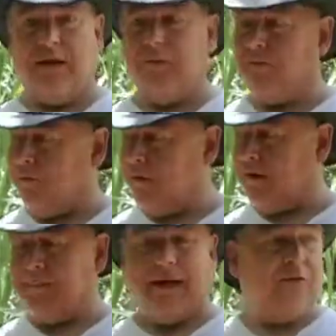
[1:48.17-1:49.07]
It was going to
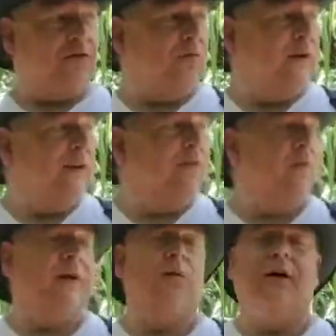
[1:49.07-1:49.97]
come out in
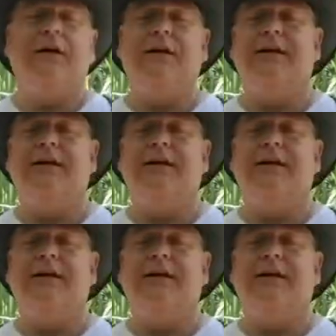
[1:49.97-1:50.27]
2021.